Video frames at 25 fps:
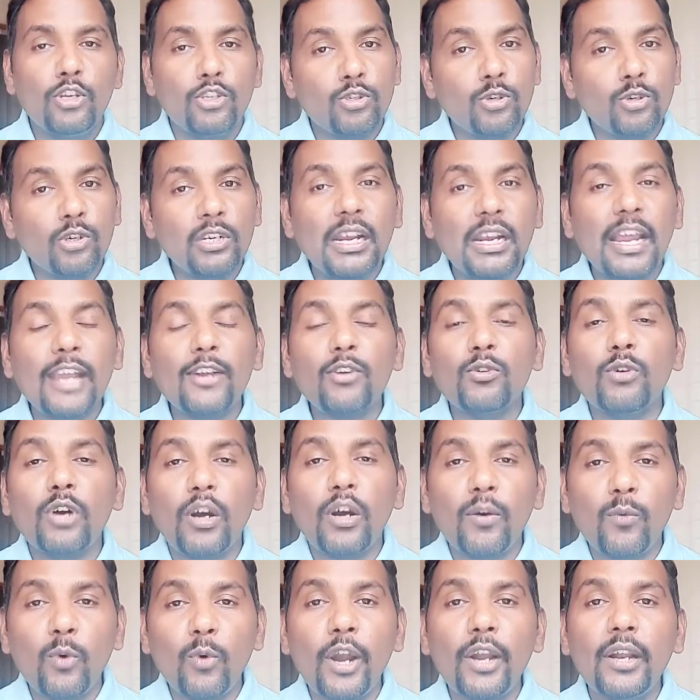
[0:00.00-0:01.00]
So try to
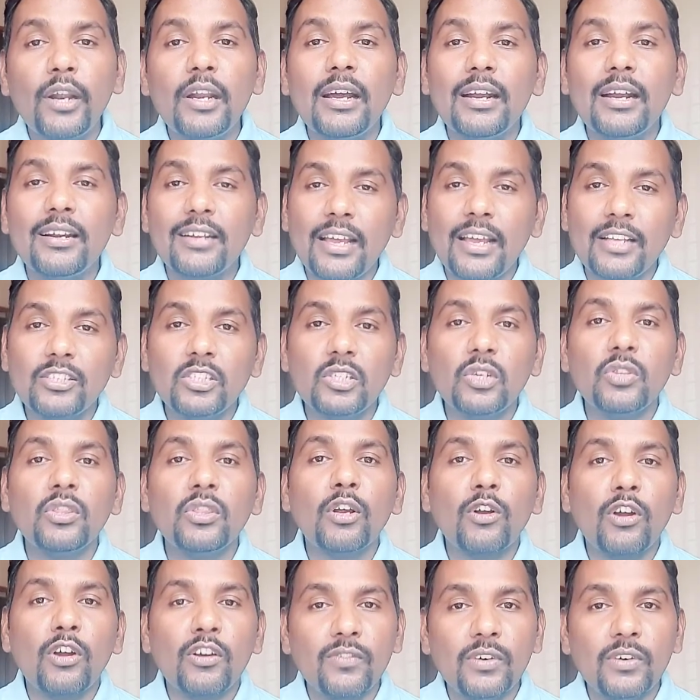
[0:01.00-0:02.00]
avoid attaching the
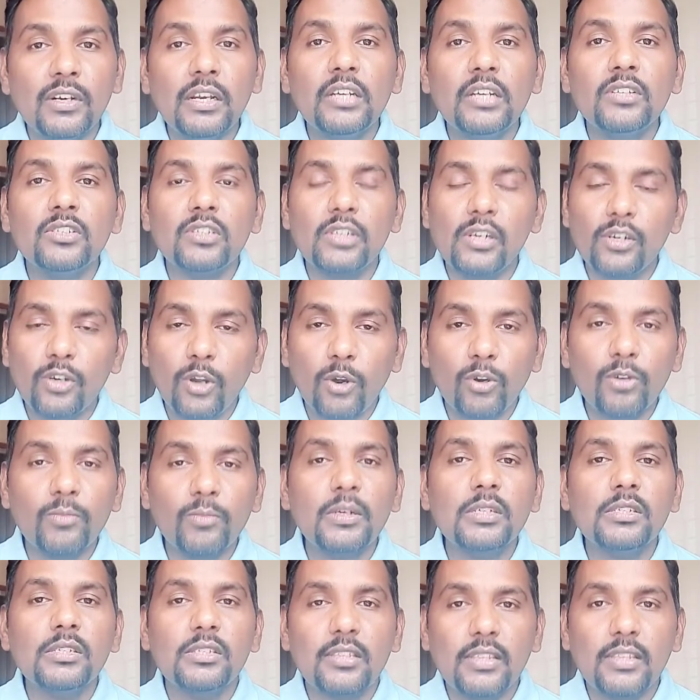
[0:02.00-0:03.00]
confidential
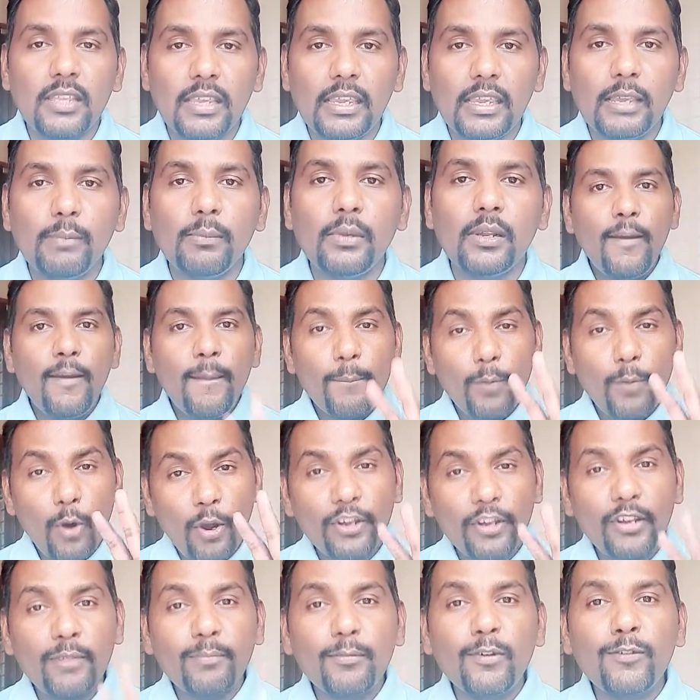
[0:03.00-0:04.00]
documents in the email.
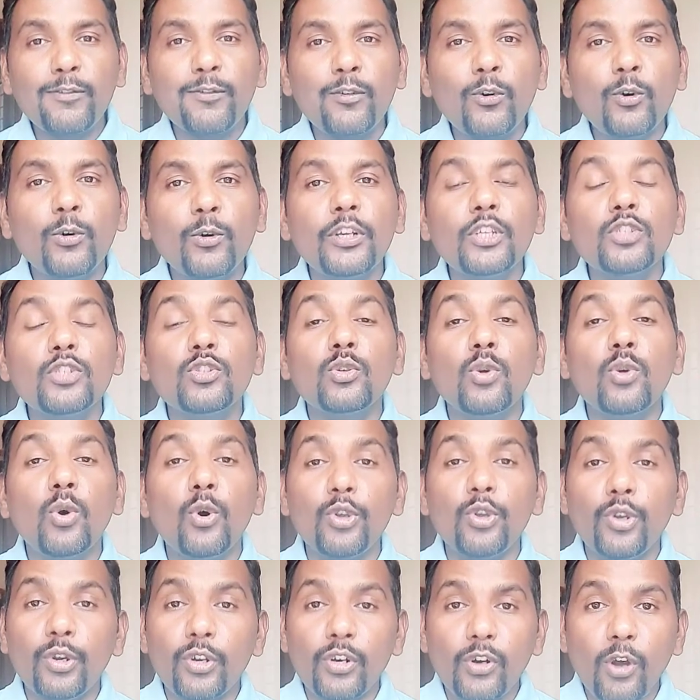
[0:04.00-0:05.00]
Point number four is know
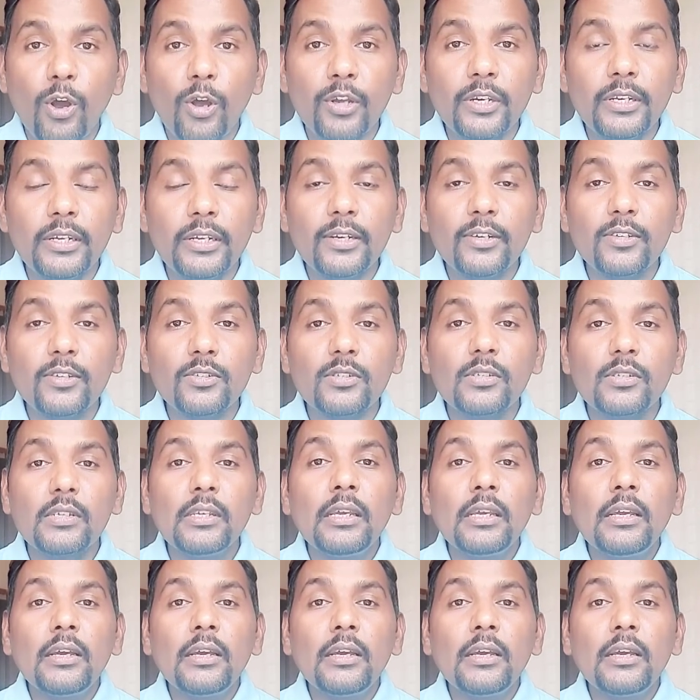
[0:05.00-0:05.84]
your audience.